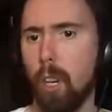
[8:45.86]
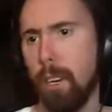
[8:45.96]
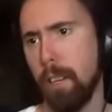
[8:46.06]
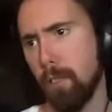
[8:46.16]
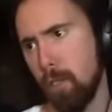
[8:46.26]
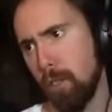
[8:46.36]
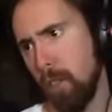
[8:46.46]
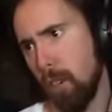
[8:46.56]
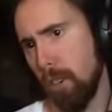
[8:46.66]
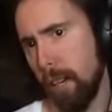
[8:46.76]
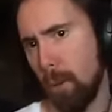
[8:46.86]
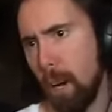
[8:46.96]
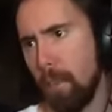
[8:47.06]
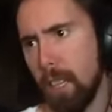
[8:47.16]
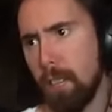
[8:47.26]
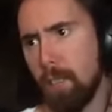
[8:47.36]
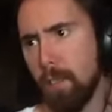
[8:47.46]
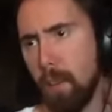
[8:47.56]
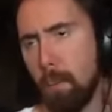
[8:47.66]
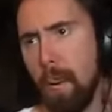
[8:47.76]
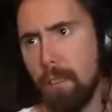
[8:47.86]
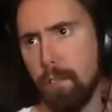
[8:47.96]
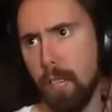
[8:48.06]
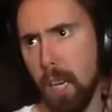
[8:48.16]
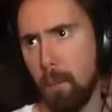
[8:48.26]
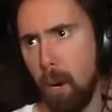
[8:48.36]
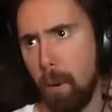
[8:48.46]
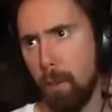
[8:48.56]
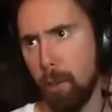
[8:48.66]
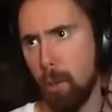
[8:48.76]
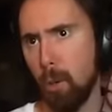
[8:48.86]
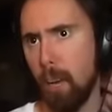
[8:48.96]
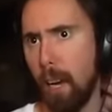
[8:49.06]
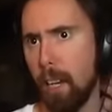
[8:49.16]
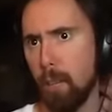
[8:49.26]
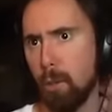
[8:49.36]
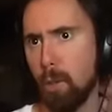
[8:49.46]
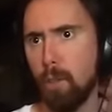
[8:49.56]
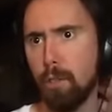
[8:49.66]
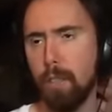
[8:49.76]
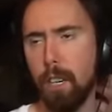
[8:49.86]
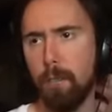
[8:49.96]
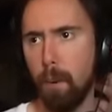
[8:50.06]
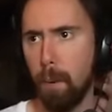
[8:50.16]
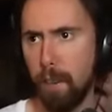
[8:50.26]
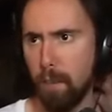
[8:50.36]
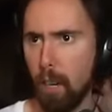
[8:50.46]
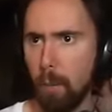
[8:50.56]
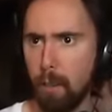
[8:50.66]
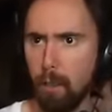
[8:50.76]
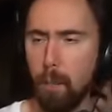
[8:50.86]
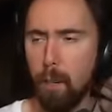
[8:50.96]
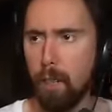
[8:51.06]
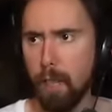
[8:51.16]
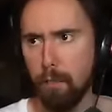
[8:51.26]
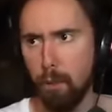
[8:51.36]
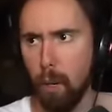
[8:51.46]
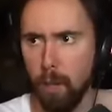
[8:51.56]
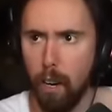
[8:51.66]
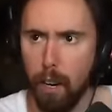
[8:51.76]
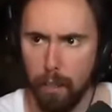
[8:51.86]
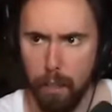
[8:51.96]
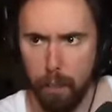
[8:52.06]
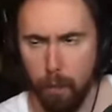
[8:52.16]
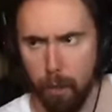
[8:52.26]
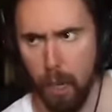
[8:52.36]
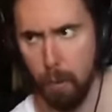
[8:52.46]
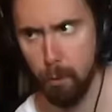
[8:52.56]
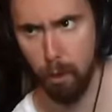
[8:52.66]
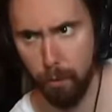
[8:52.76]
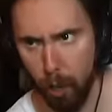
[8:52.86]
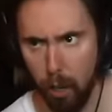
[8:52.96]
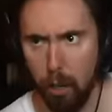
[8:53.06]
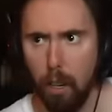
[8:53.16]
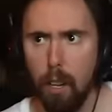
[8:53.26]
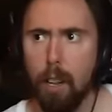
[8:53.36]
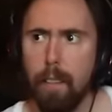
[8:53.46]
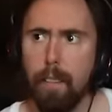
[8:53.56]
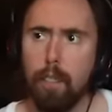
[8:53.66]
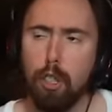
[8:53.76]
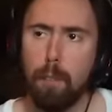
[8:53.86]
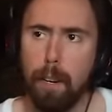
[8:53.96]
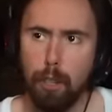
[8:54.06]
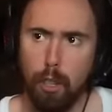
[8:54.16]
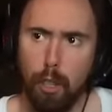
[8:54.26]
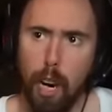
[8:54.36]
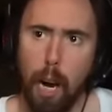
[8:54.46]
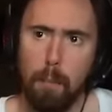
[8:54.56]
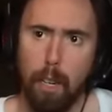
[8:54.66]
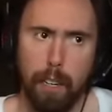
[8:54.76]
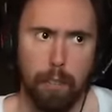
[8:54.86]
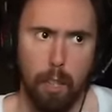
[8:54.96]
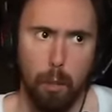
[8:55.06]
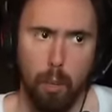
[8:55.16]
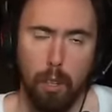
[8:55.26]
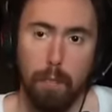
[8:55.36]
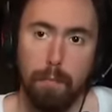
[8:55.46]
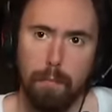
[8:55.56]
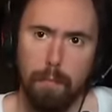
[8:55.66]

Okay, so it's clear like you have like these different pets that come around with you, and you use the different pets' elemental abilities to unlock the different types of uh, special objects in the world.